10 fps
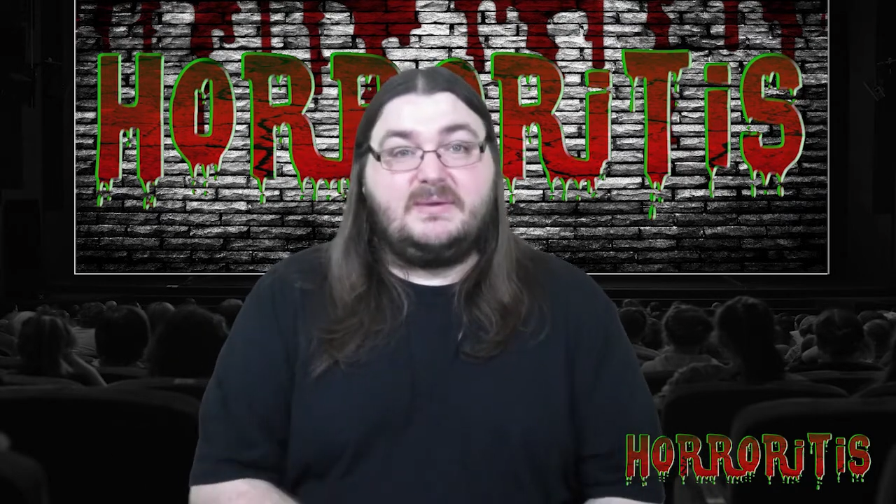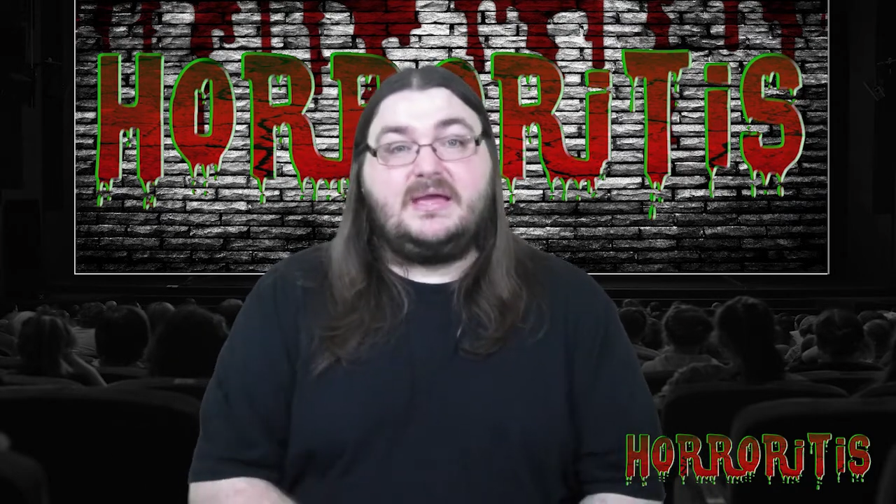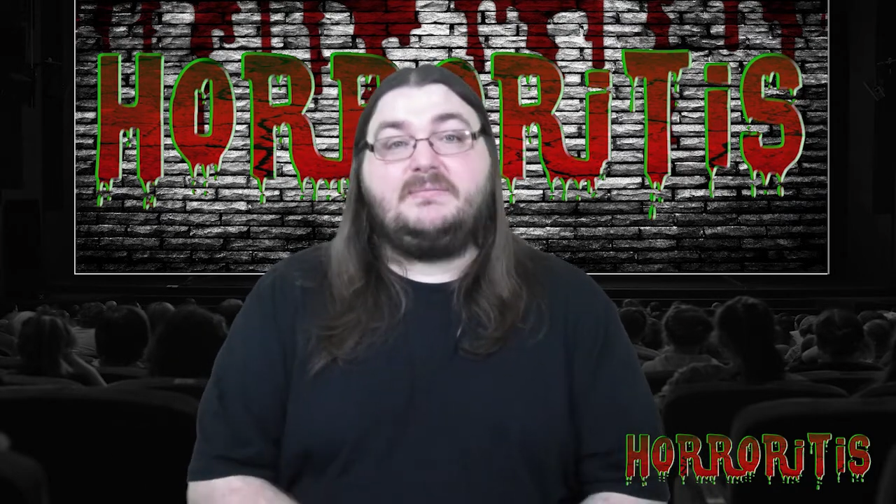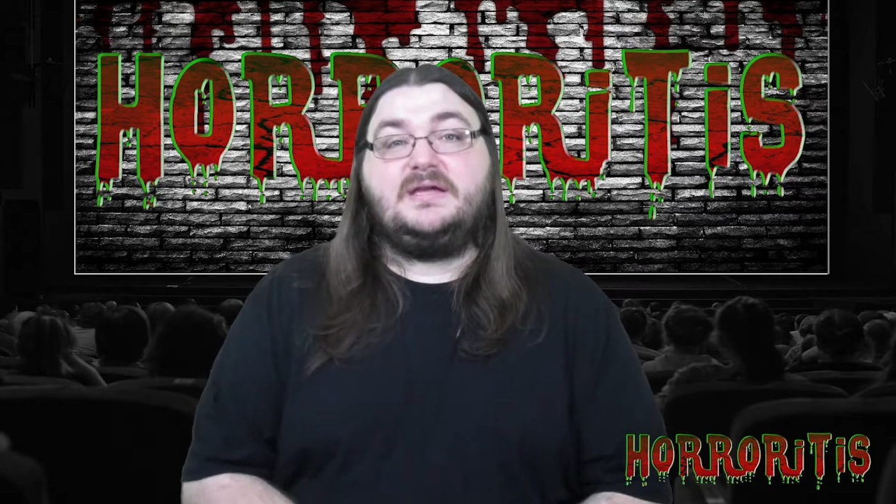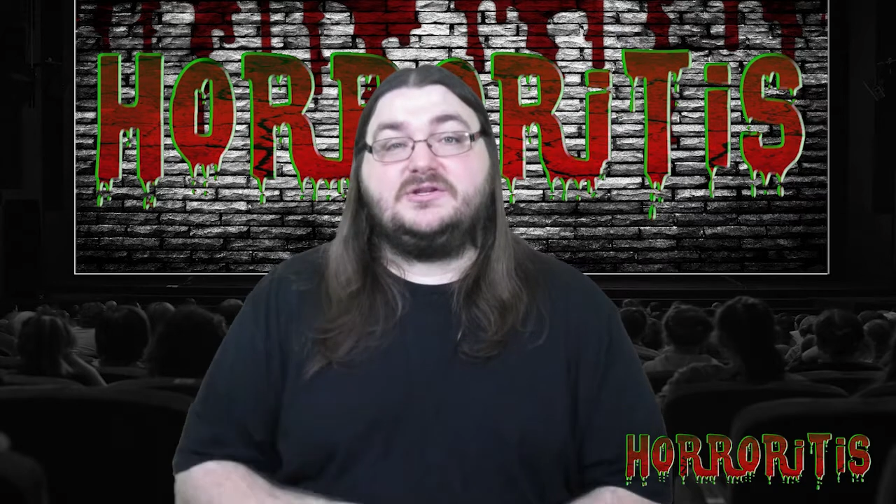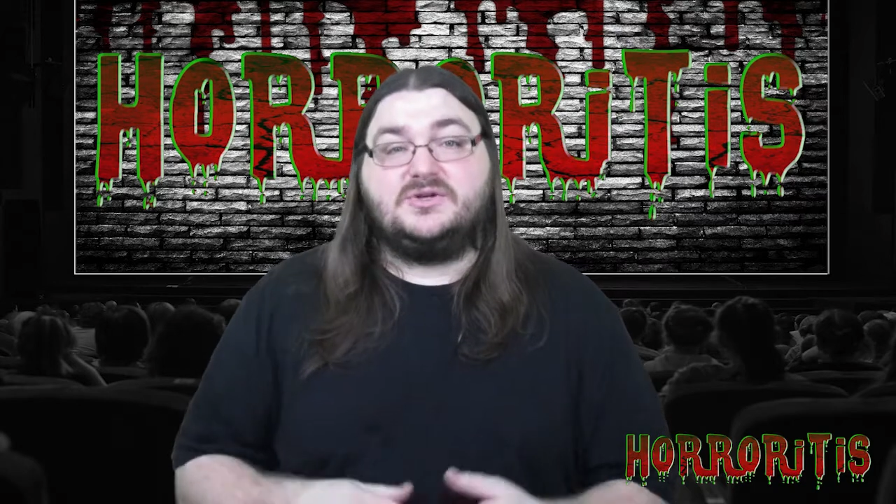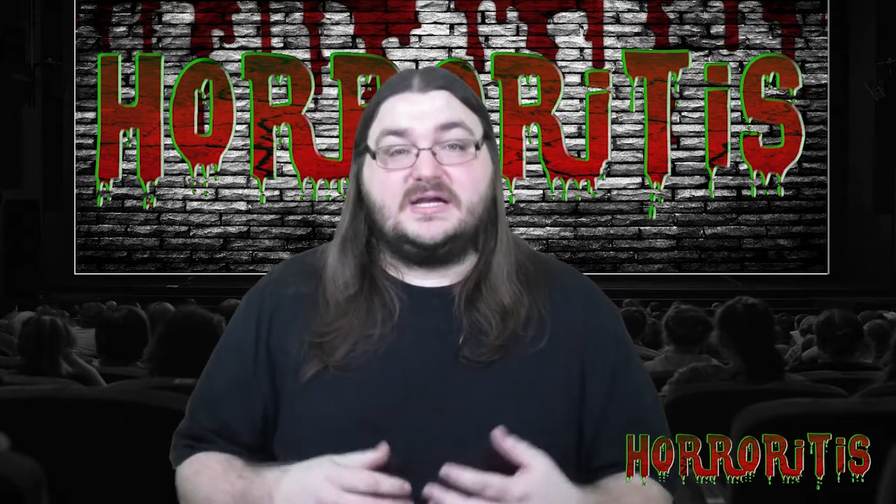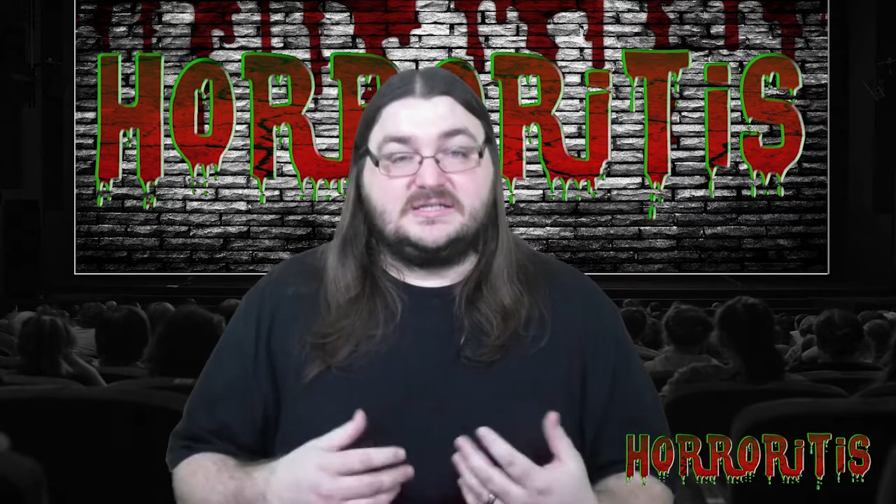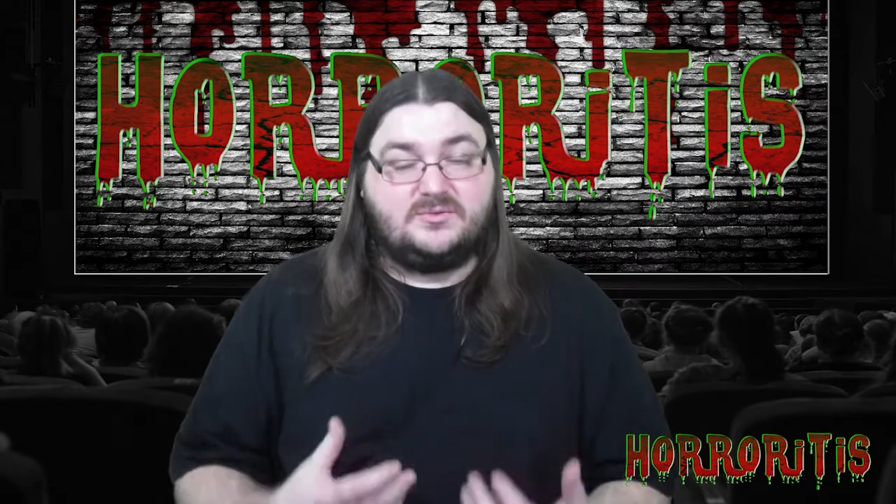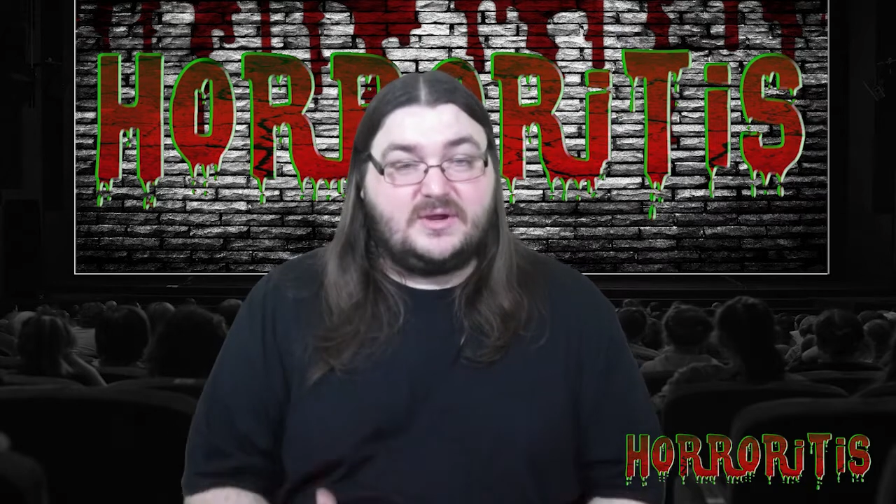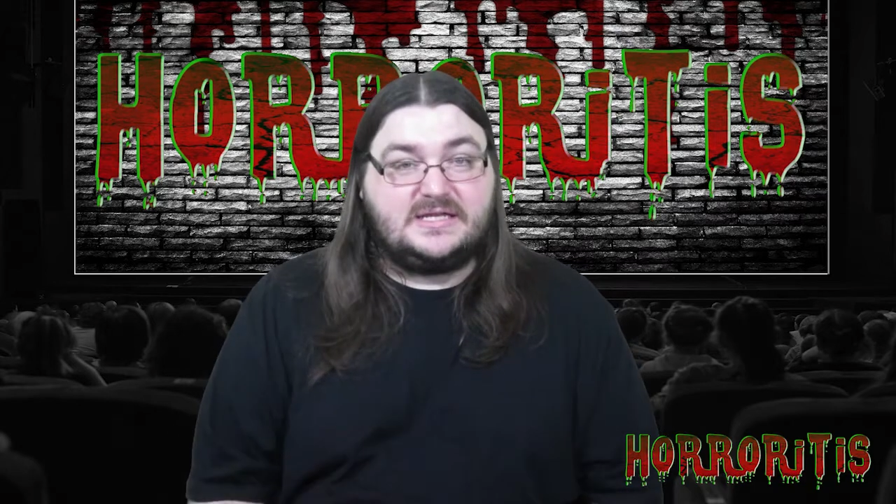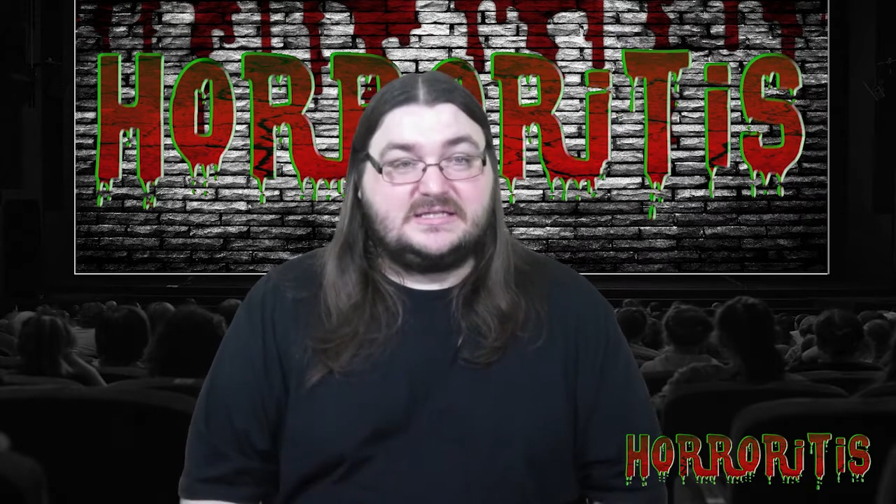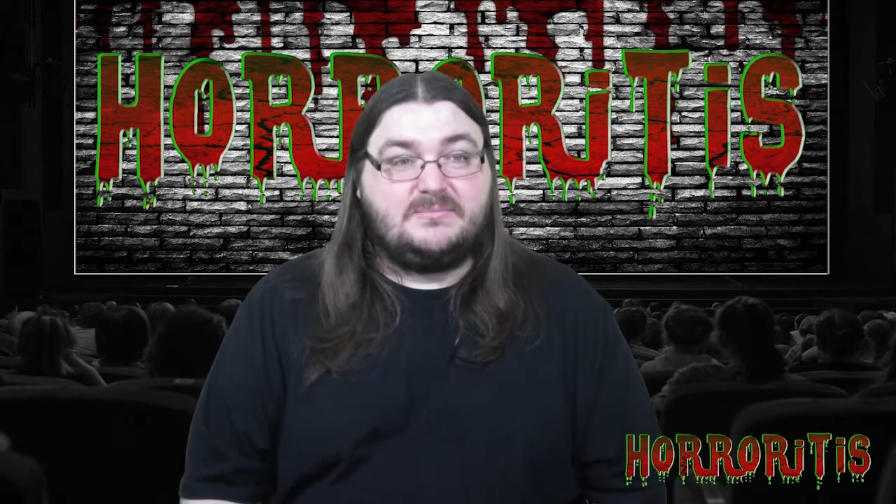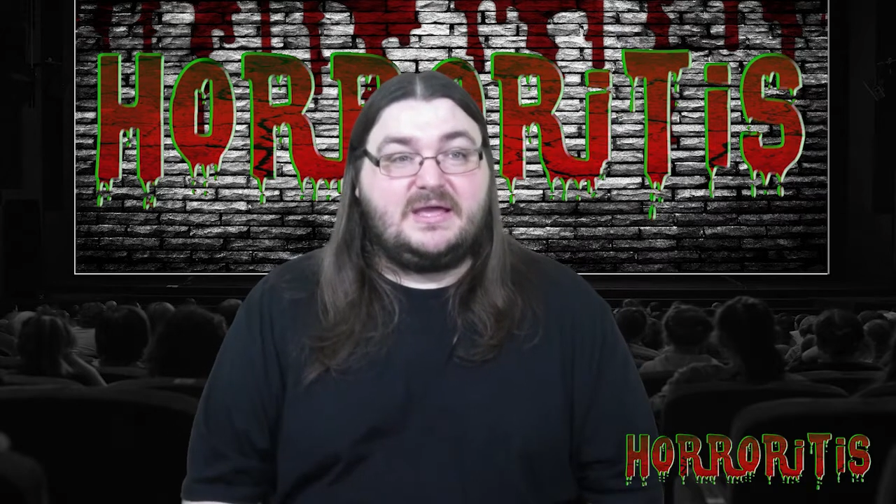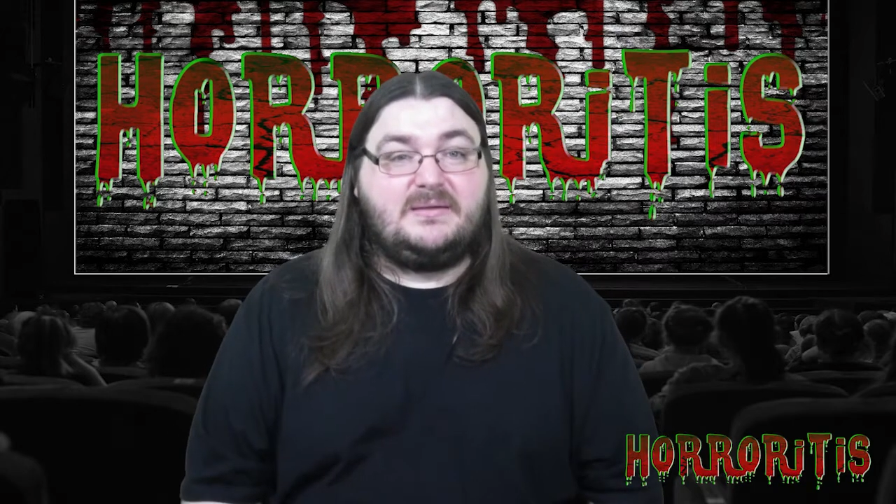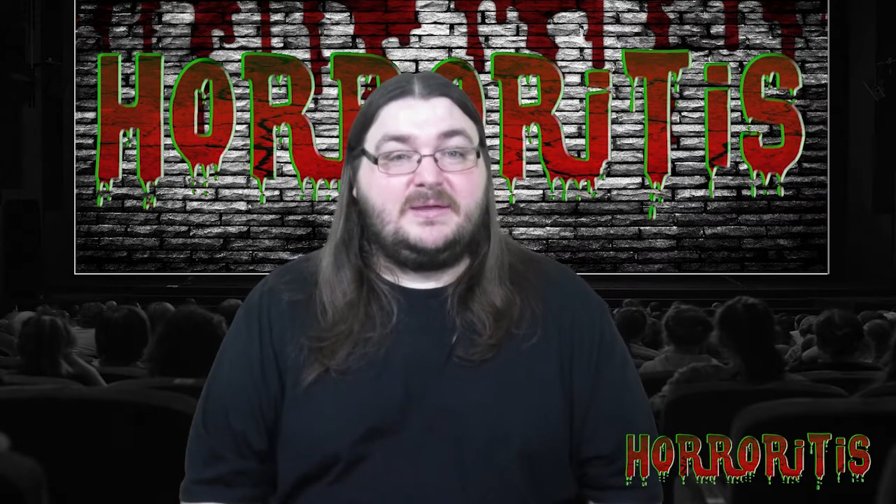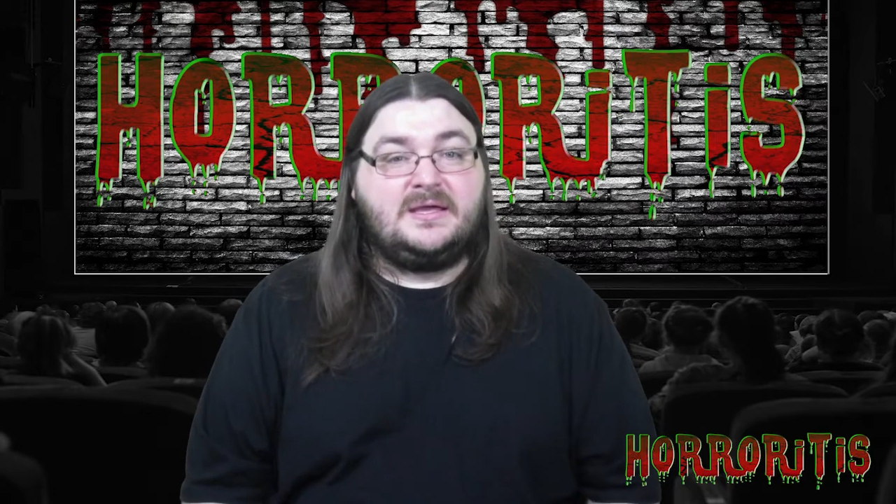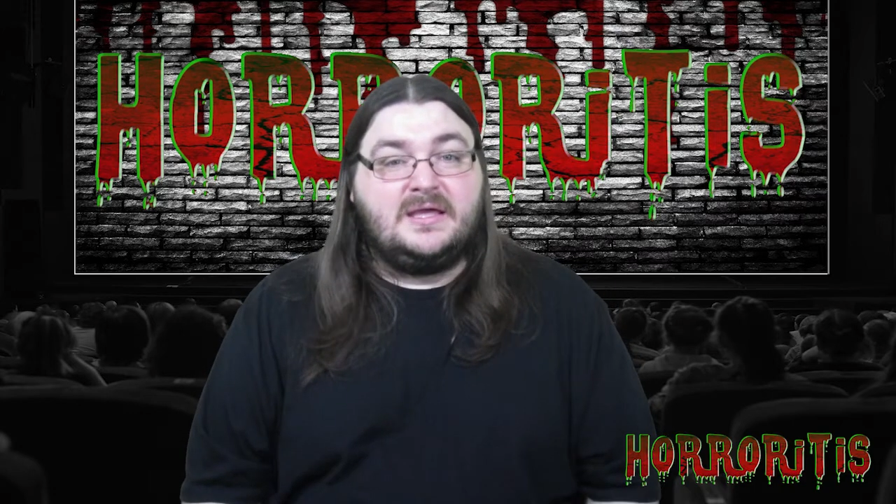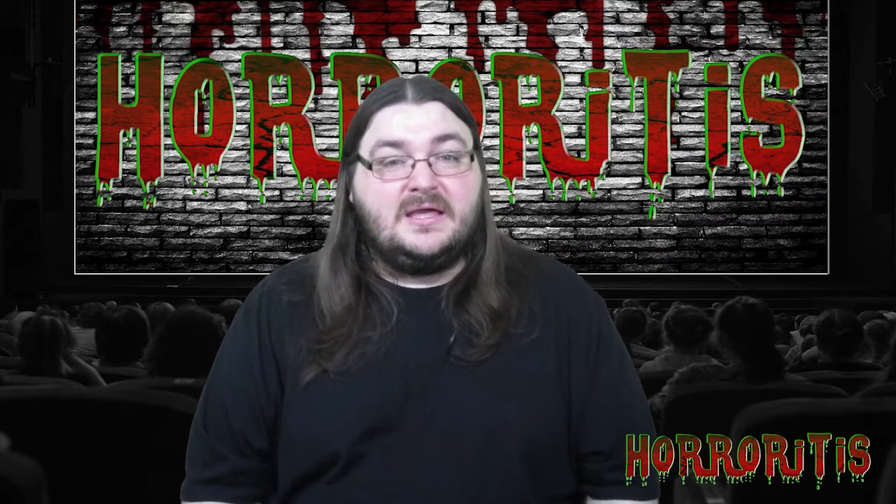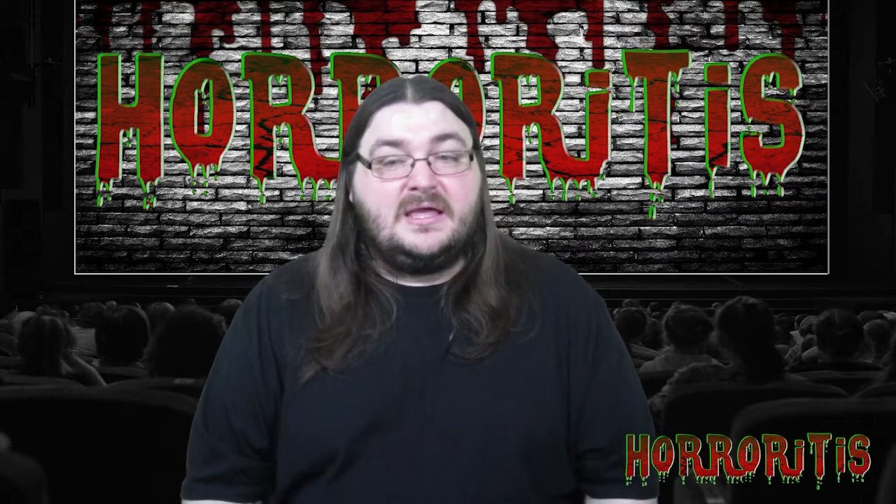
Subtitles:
baby and tries to raise the baby.